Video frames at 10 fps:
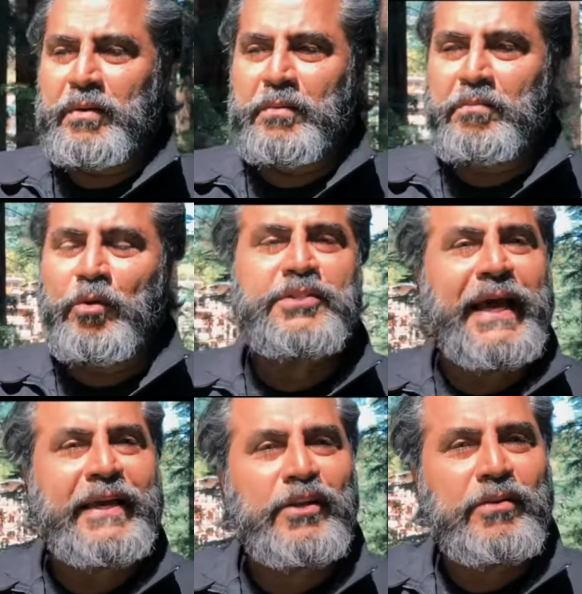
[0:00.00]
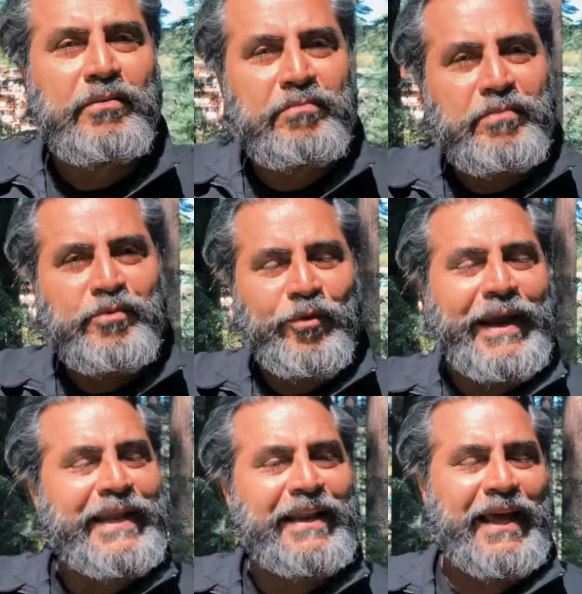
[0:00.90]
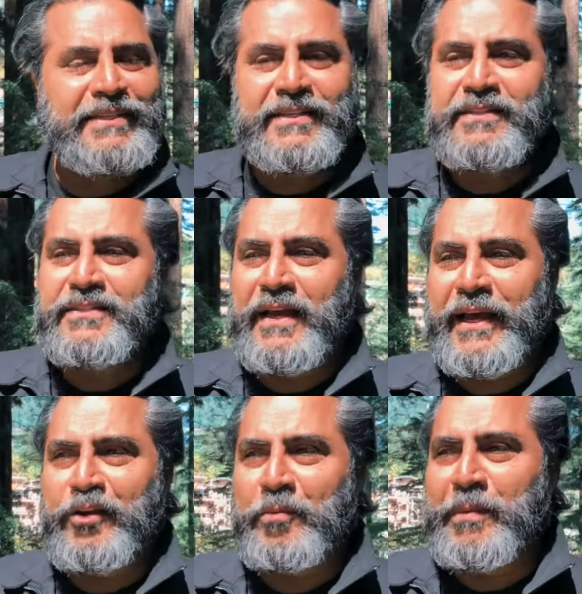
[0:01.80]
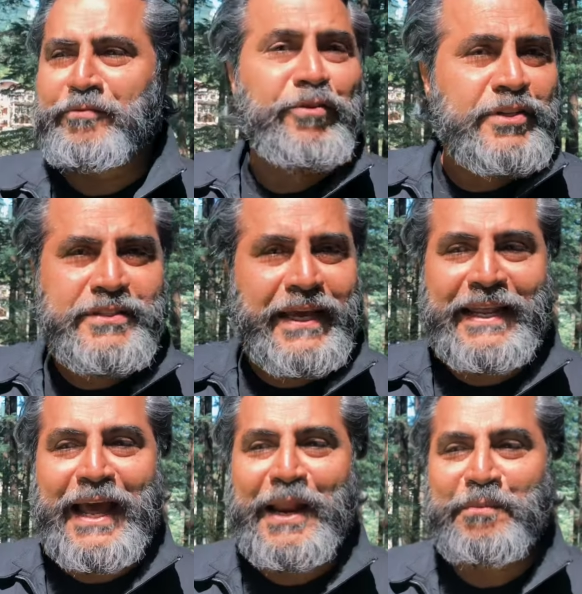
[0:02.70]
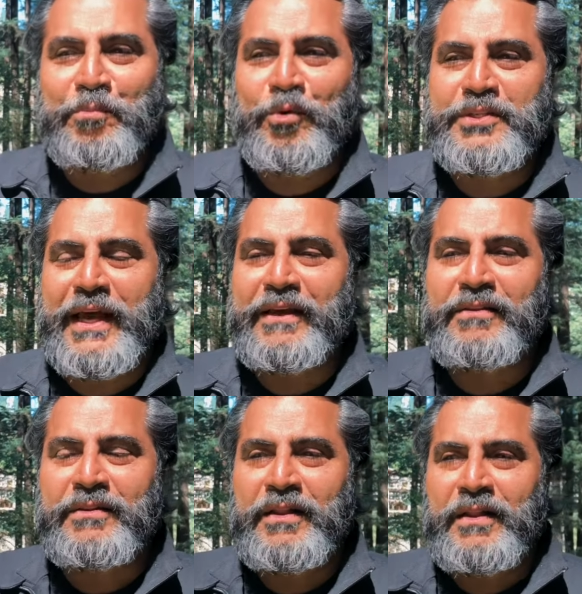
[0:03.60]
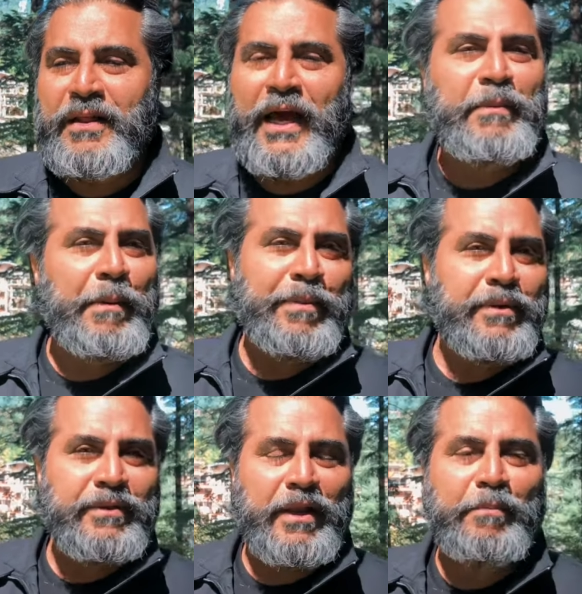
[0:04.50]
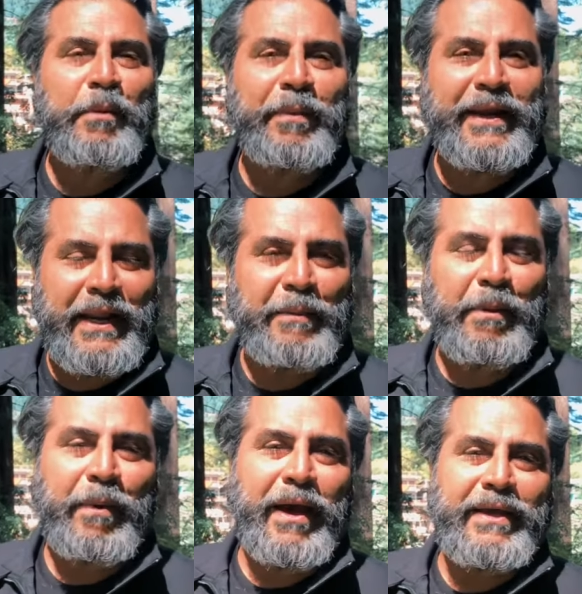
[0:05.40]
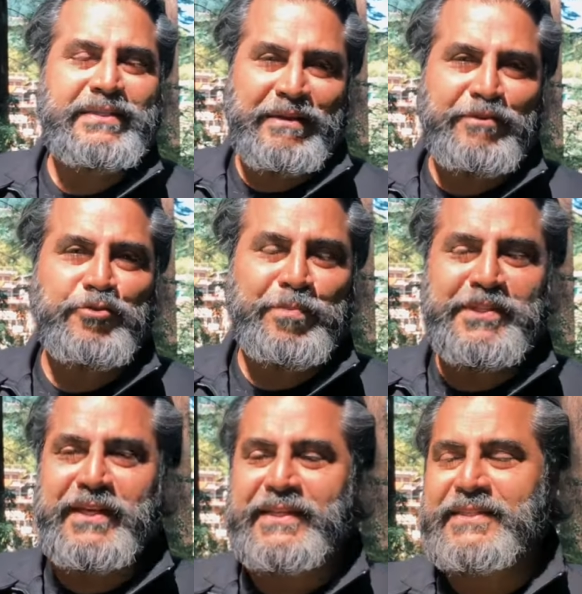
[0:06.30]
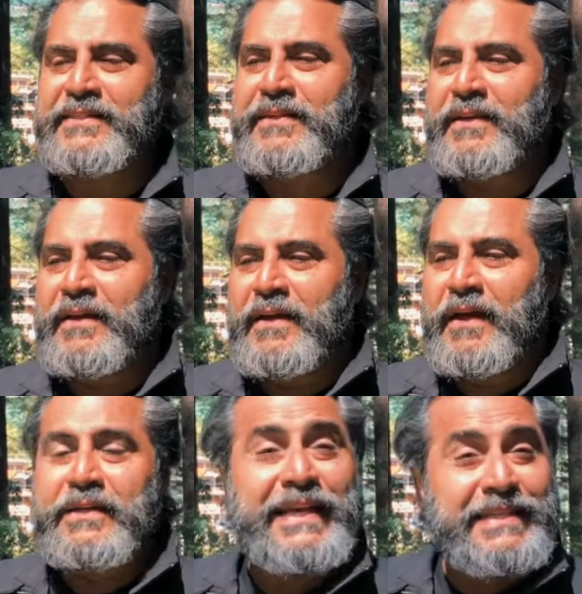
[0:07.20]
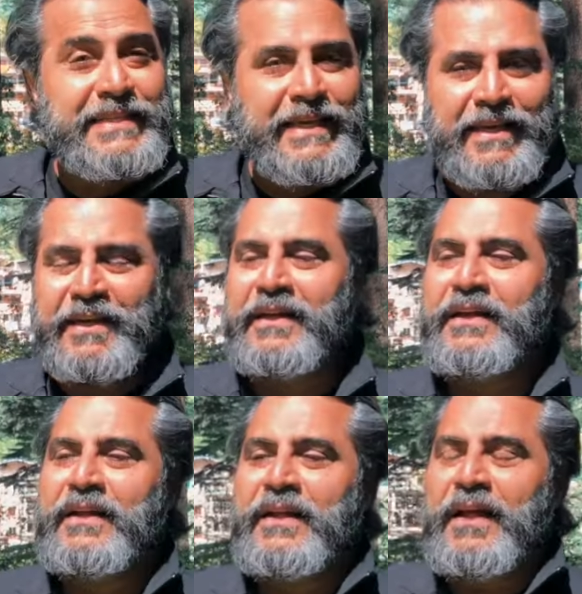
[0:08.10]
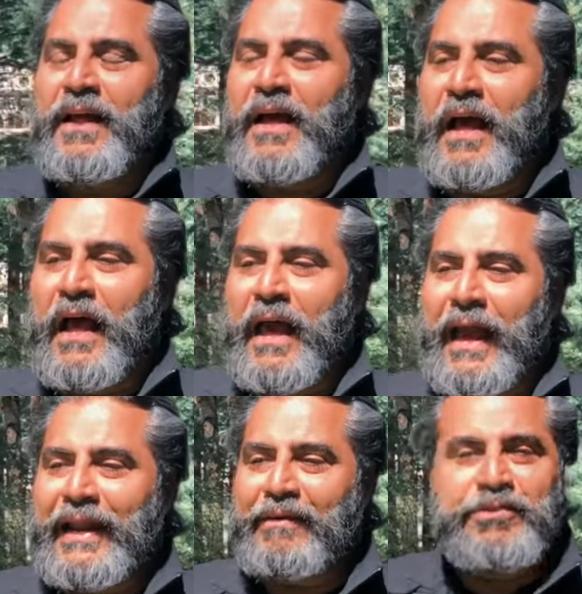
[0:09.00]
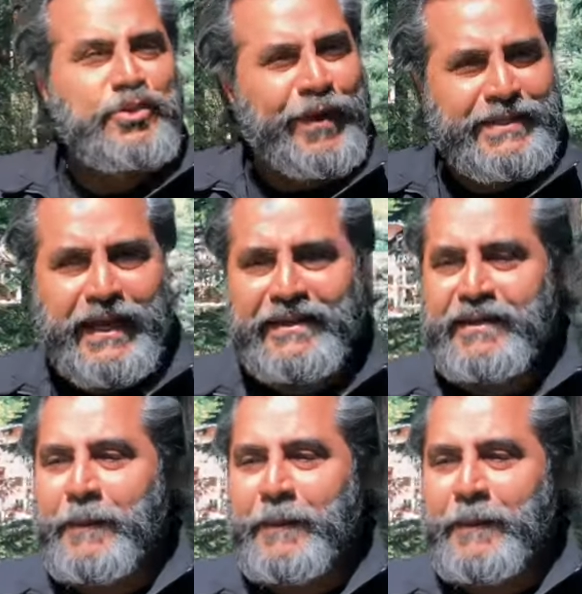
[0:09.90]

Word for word: motorcycle riding license, I got my first second-hand motorcycle. I remember the number plate M M I seven six six six, Yazdi. And I was so excited.